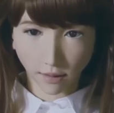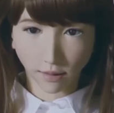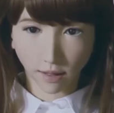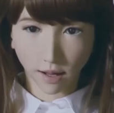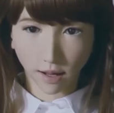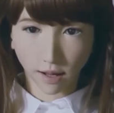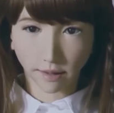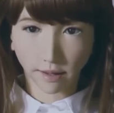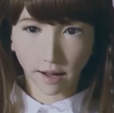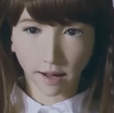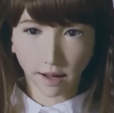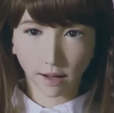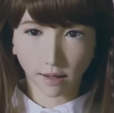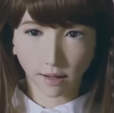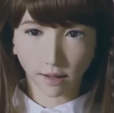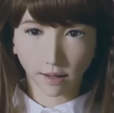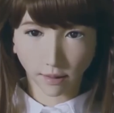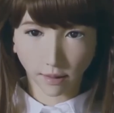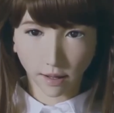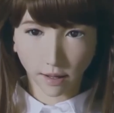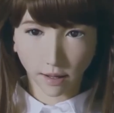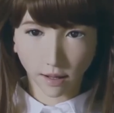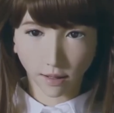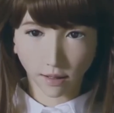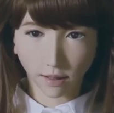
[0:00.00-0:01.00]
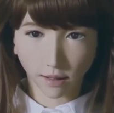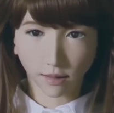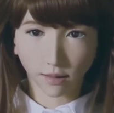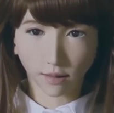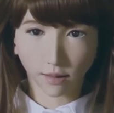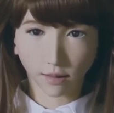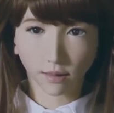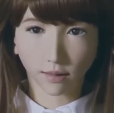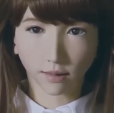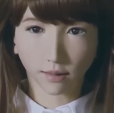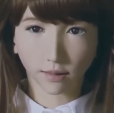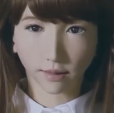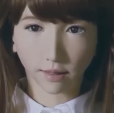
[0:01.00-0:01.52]
the power of AI.
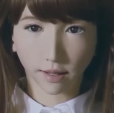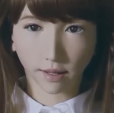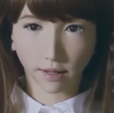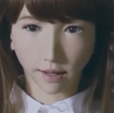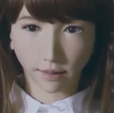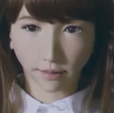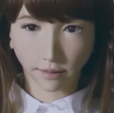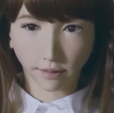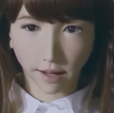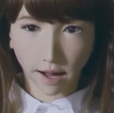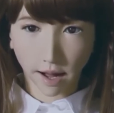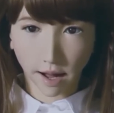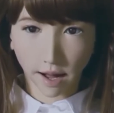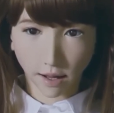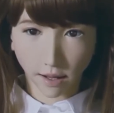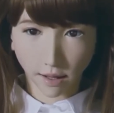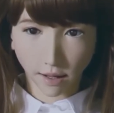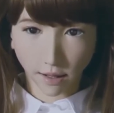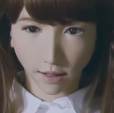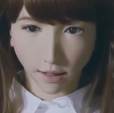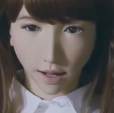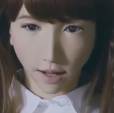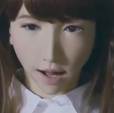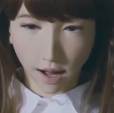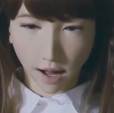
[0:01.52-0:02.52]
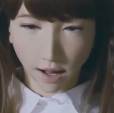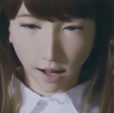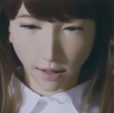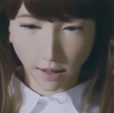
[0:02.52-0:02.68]
Balancing privacy and